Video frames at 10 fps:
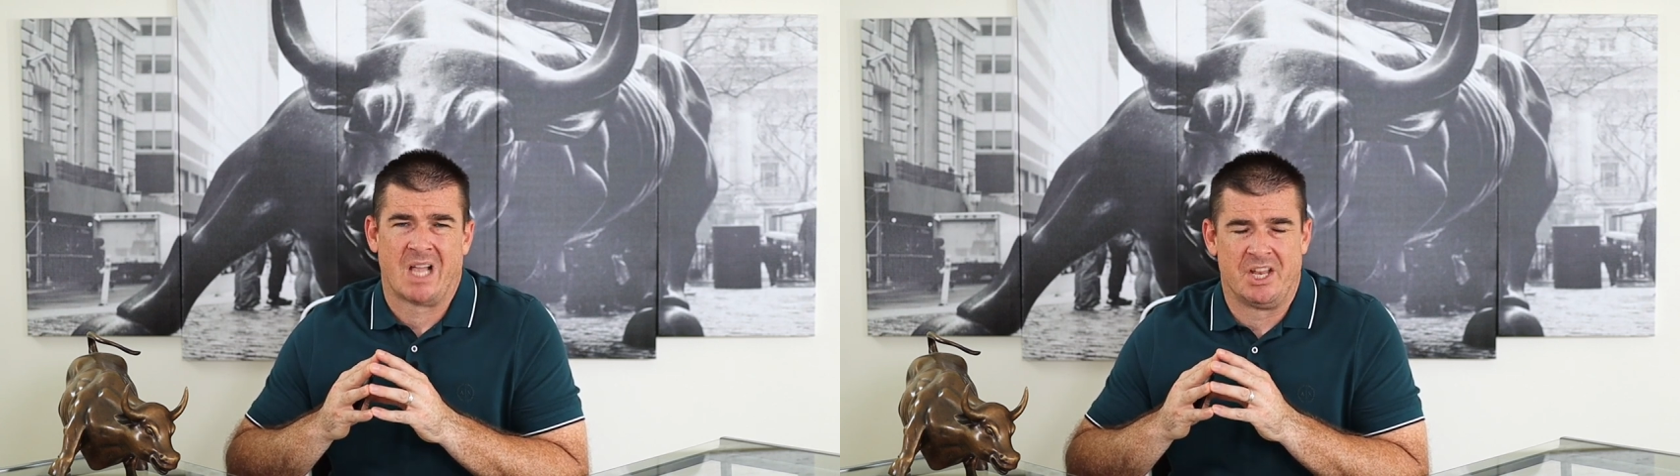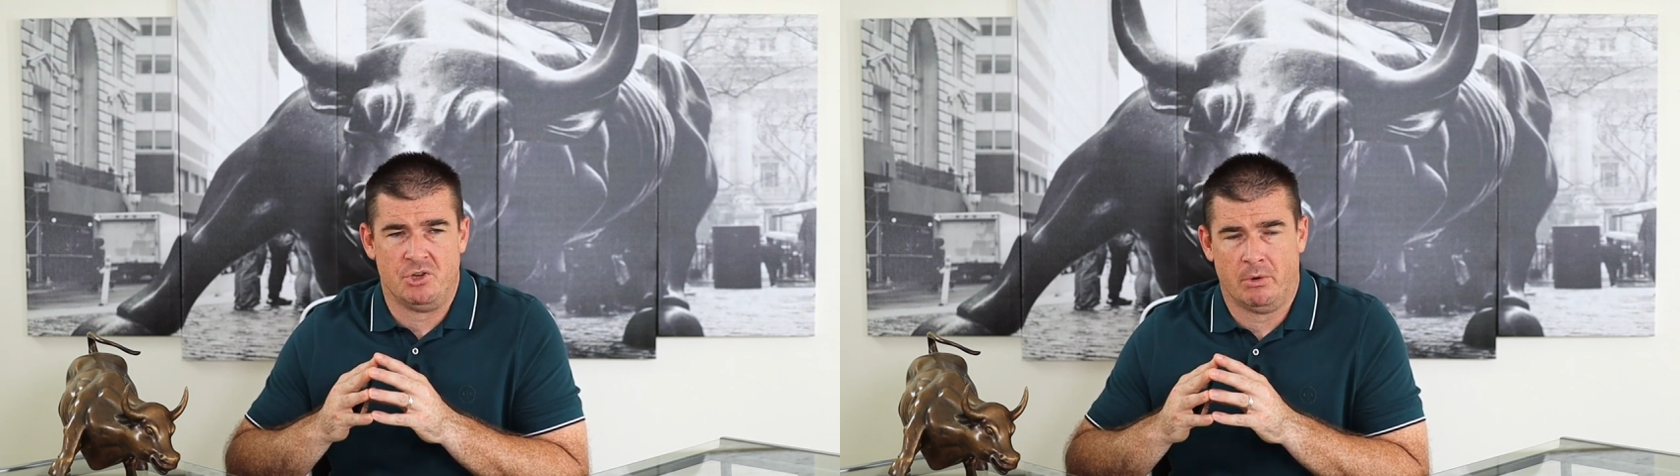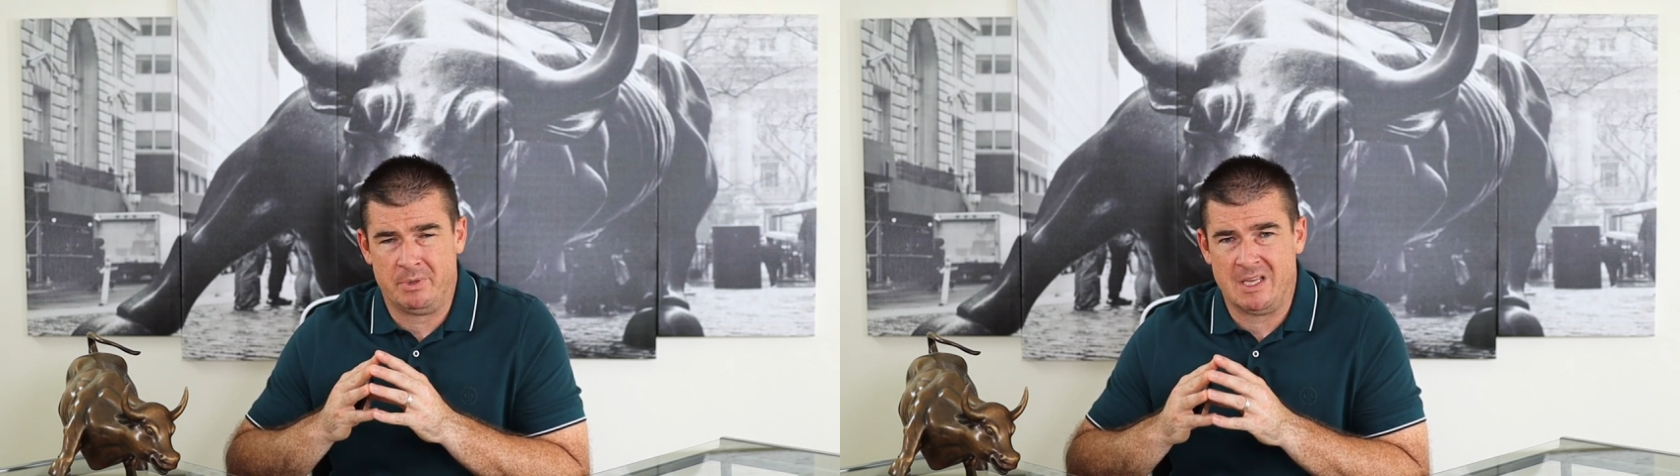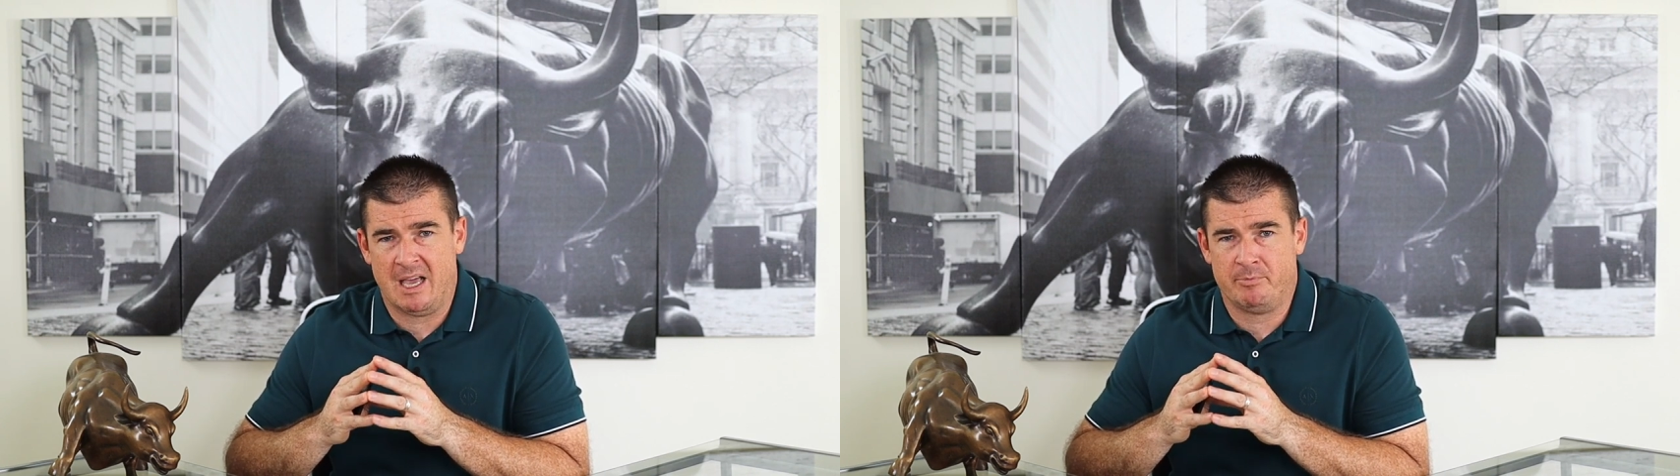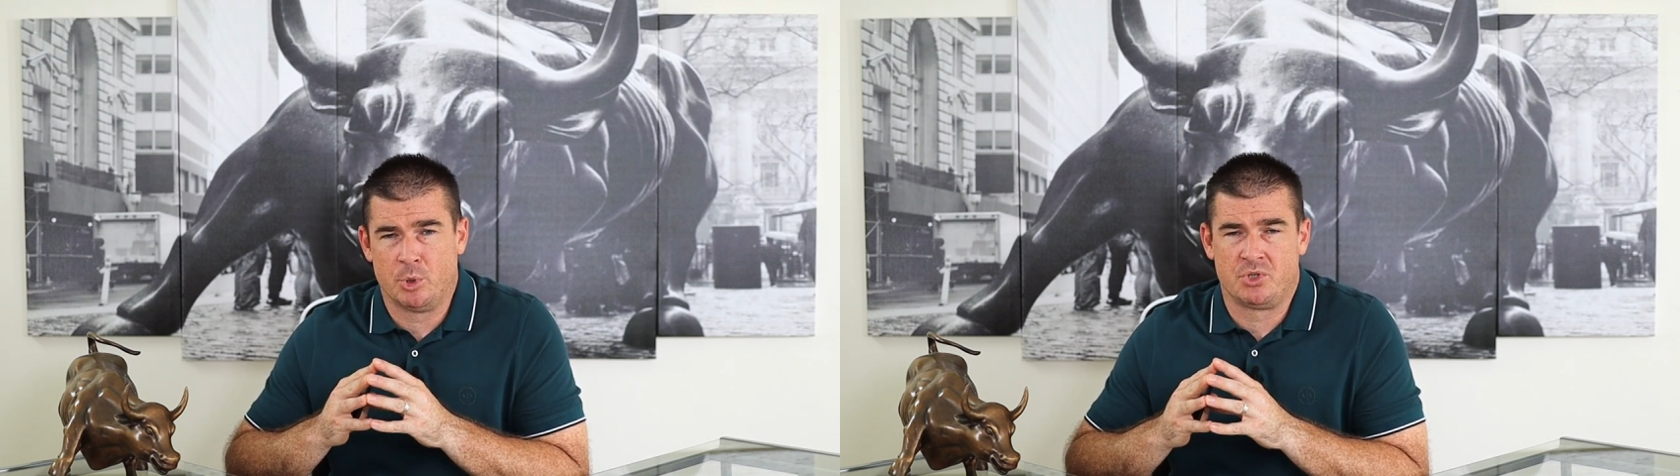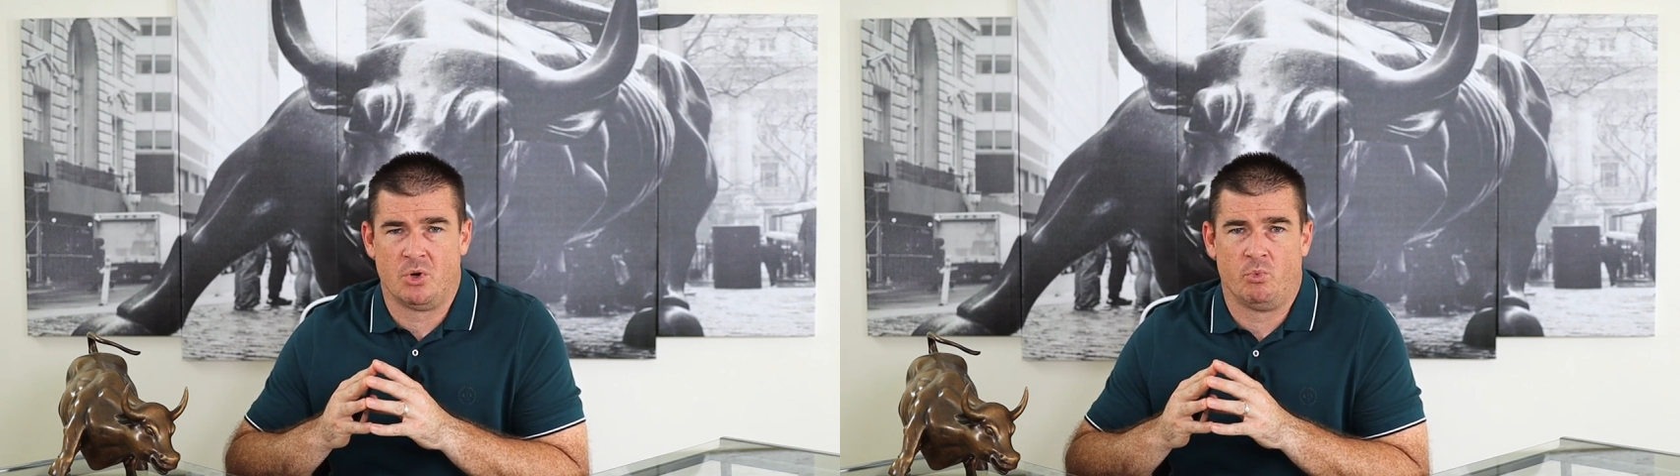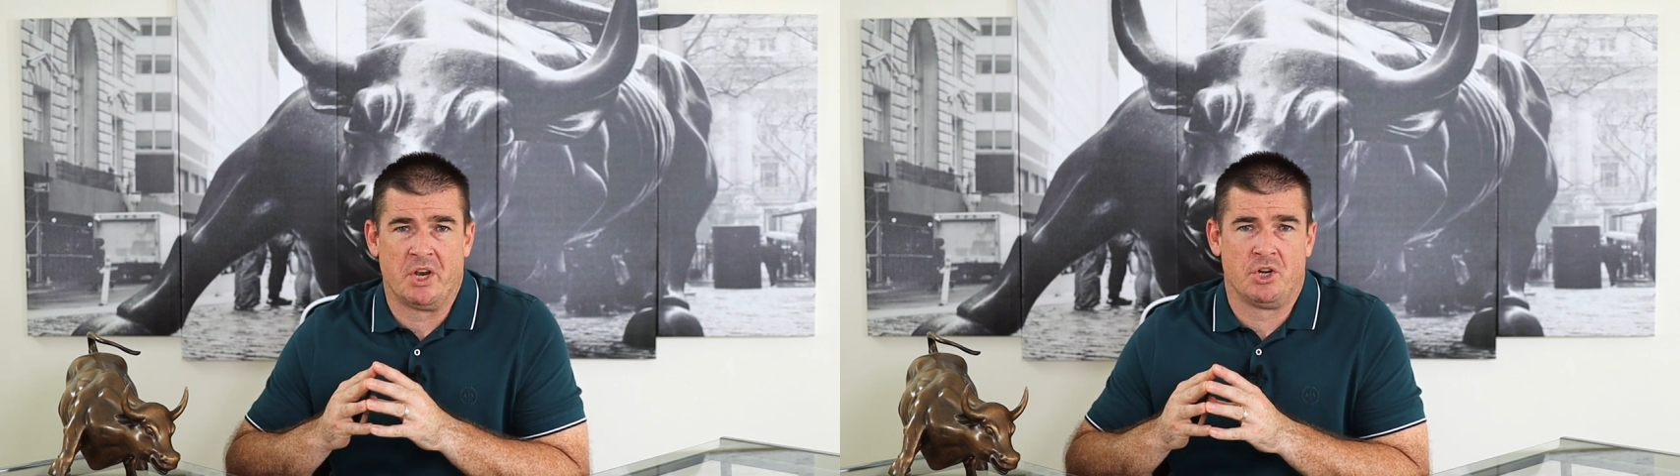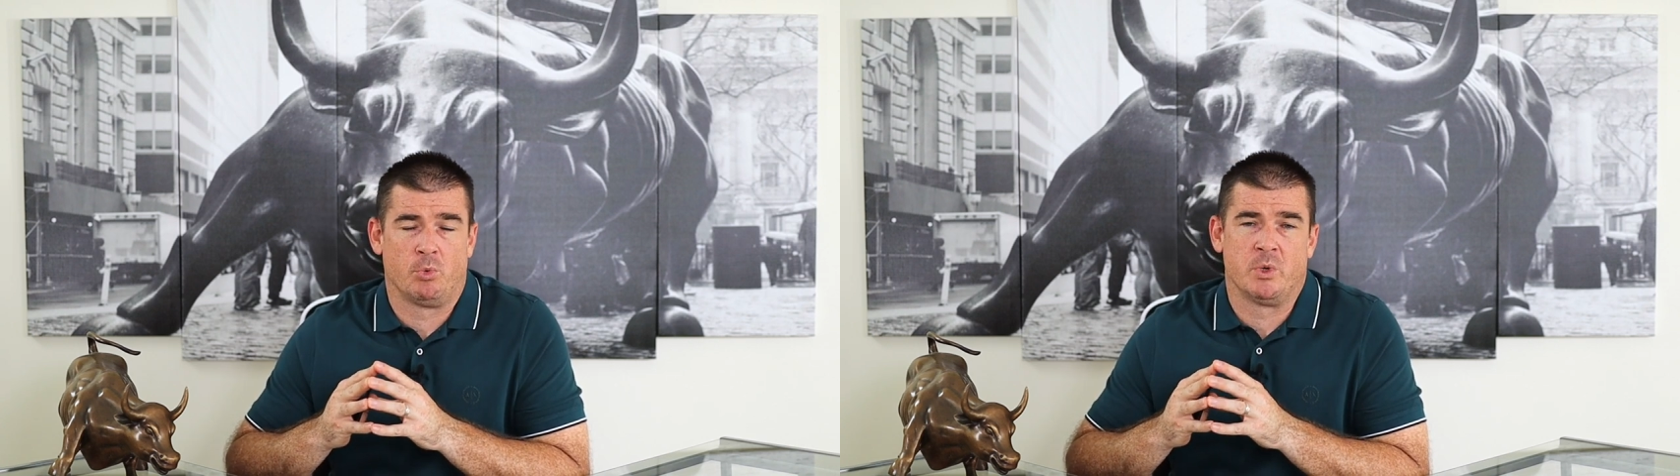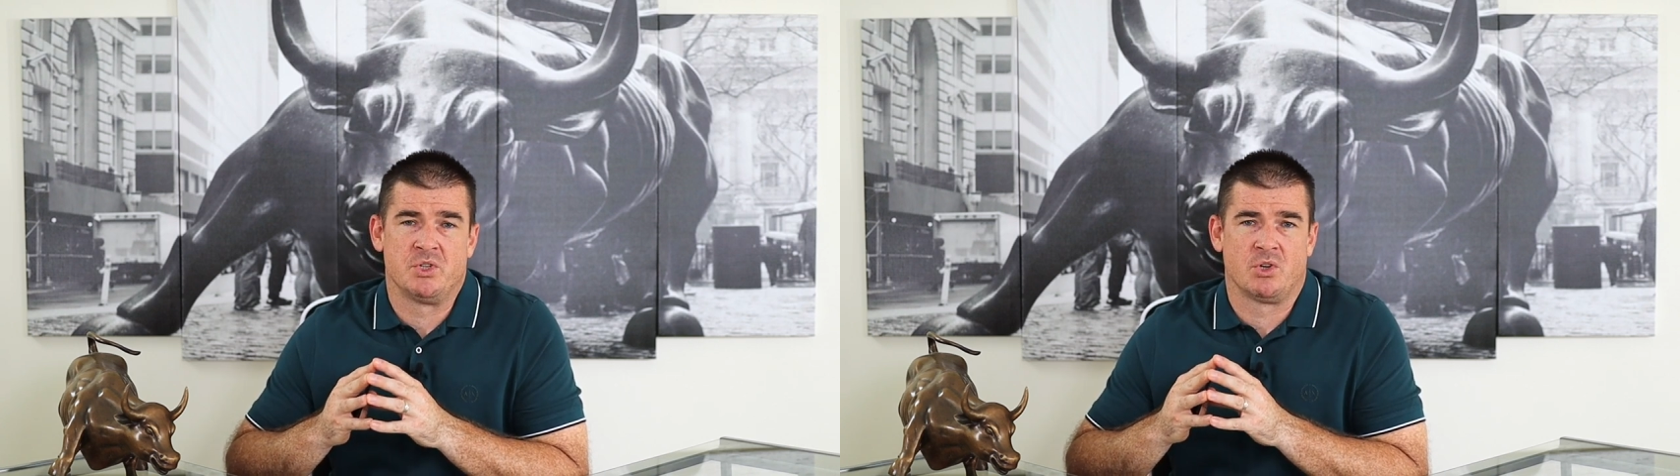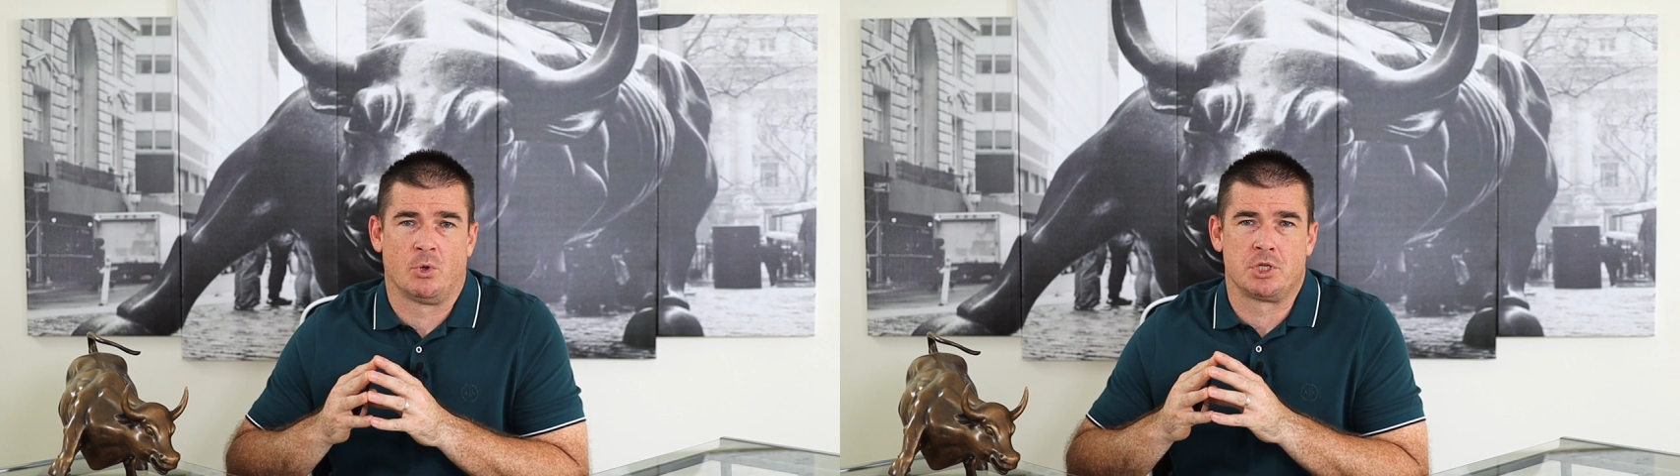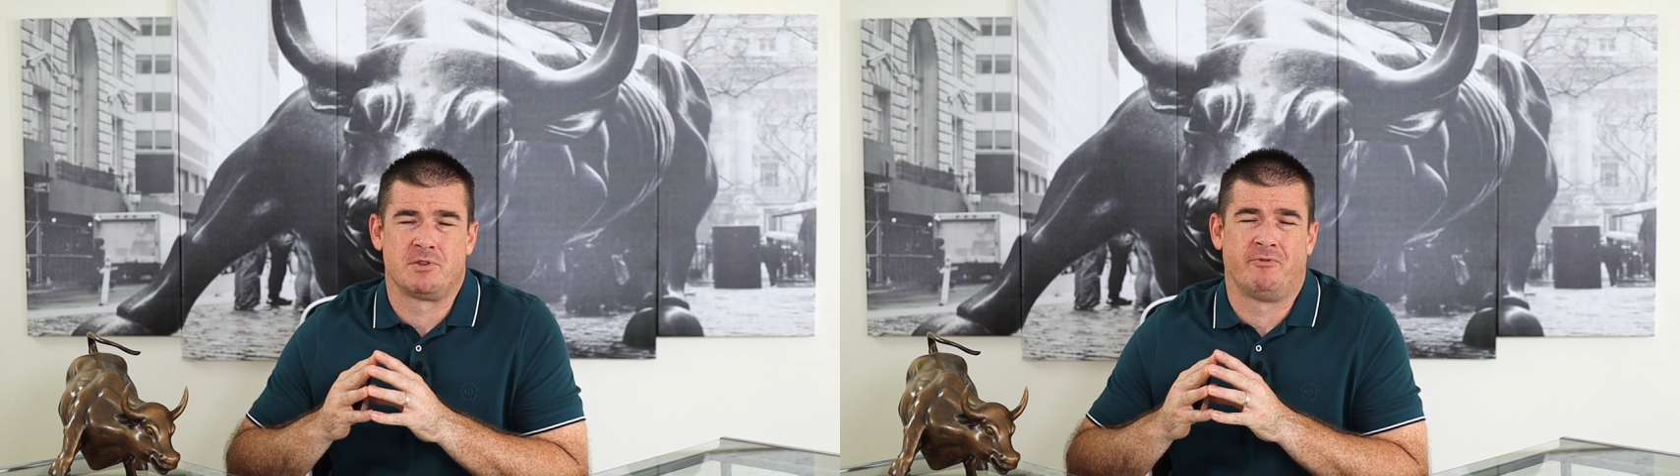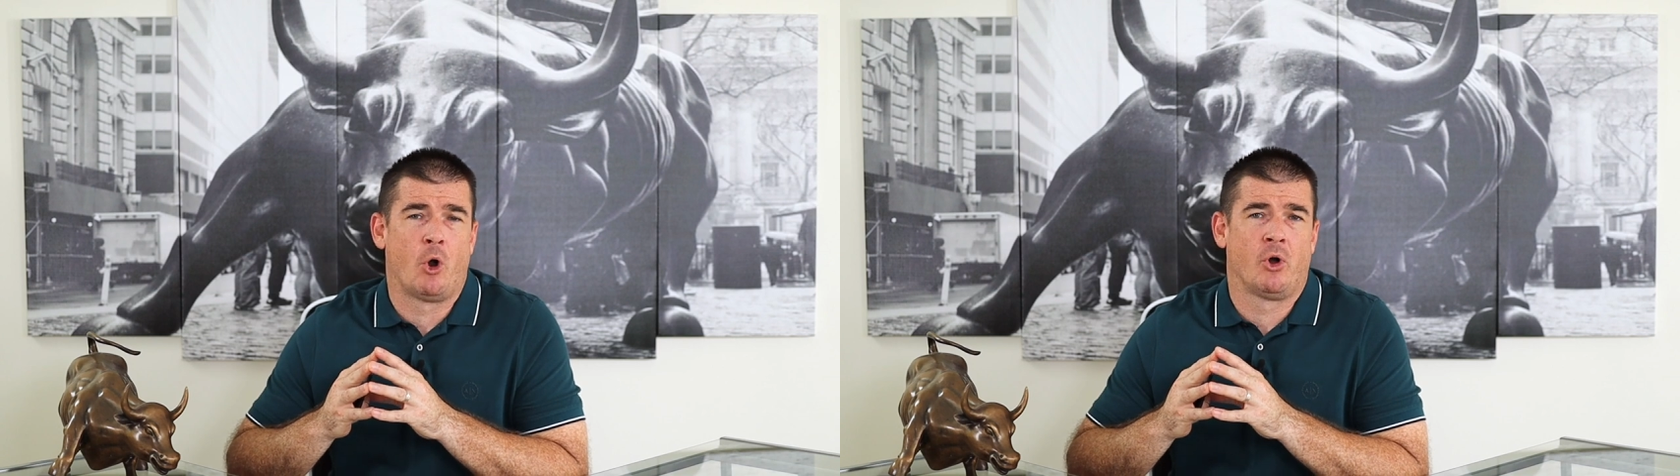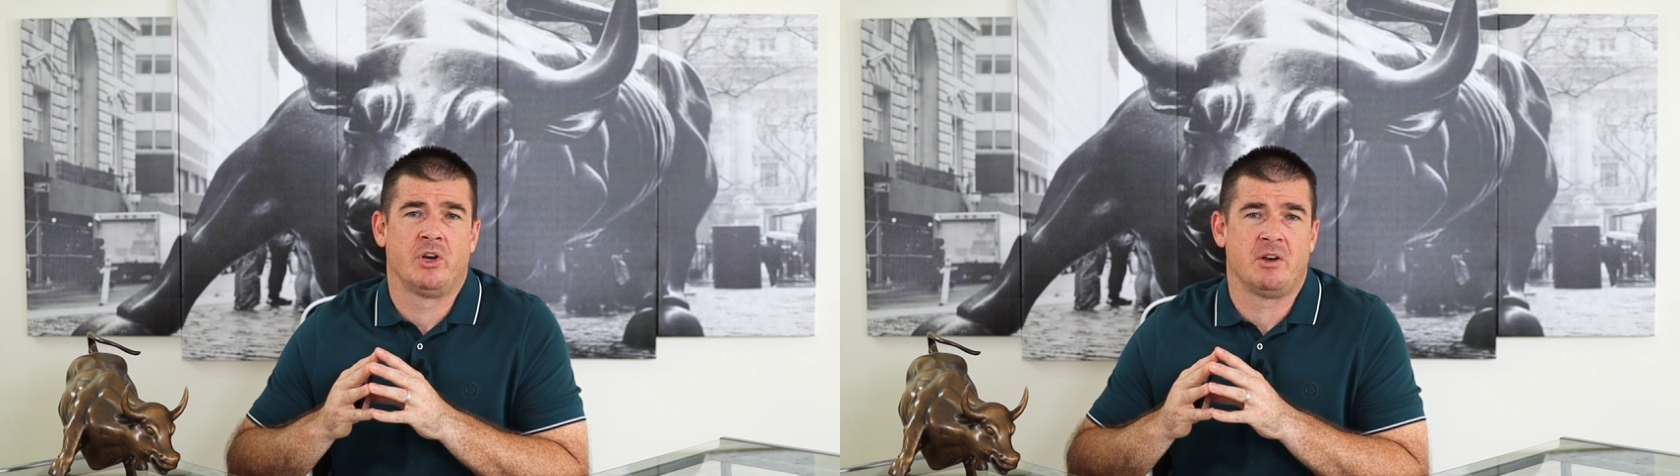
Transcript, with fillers: and you'll be able to render results far